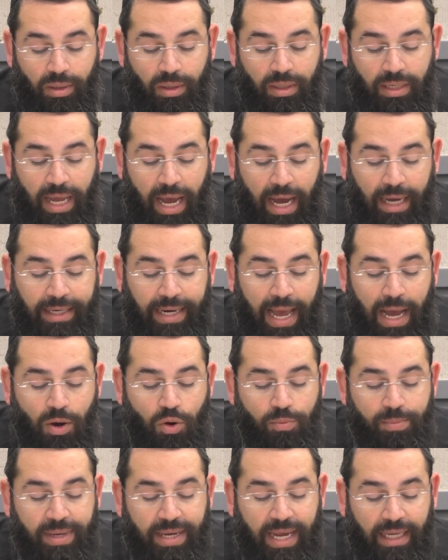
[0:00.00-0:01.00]

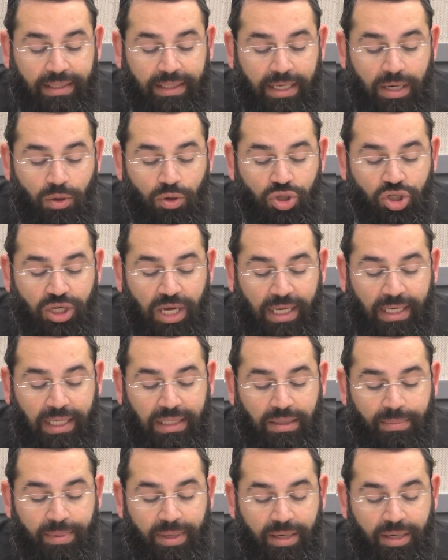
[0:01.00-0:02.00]
le'anahu mikadreo shana
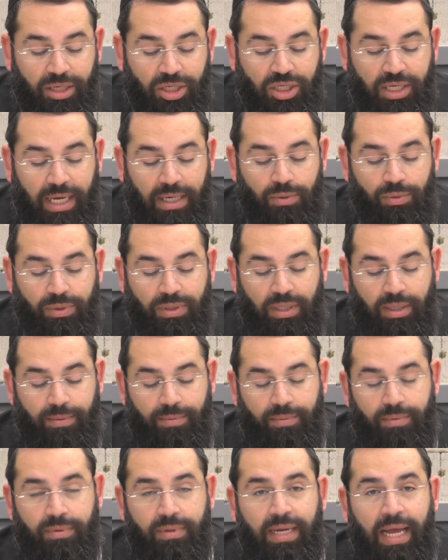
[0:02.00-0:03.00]
deberesh kaluta.
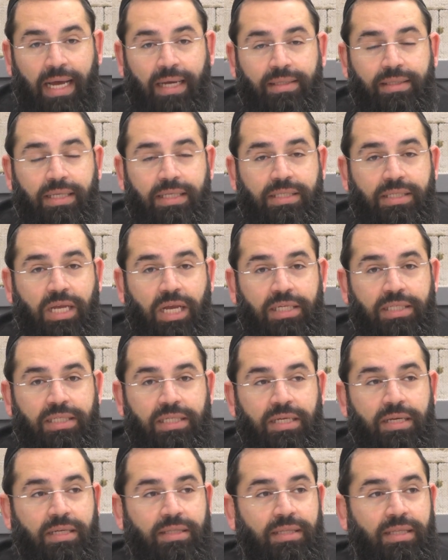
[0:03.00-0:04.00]
Now
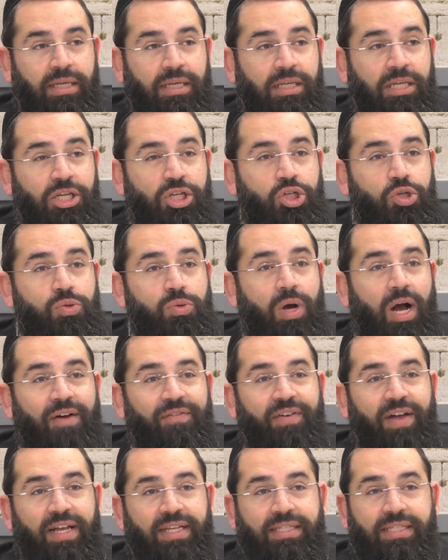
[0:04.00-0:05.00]
discussing the issue
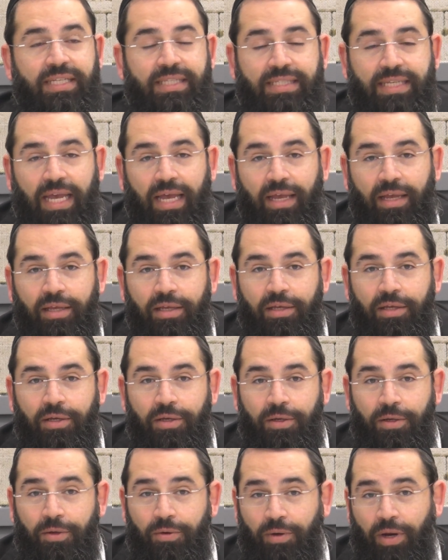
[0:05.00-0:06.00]
of chasitza,
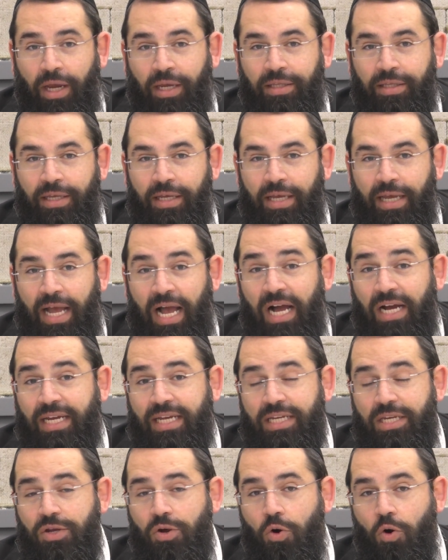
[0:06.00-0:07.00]
right? How
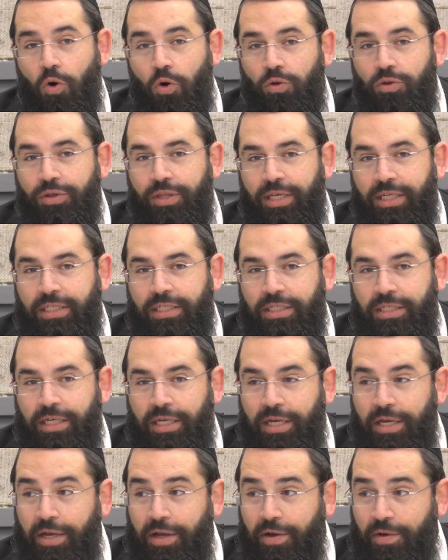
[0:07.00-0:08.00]
can you hold this
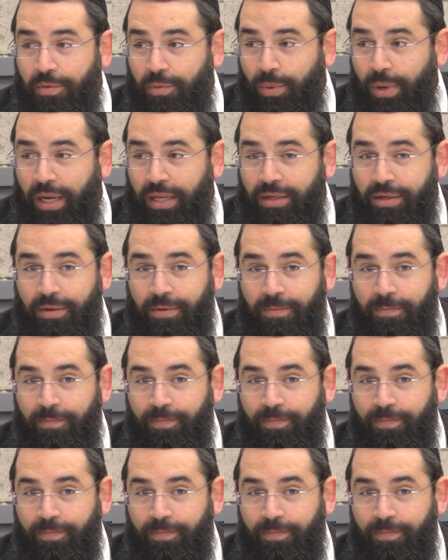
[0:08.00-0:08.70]
when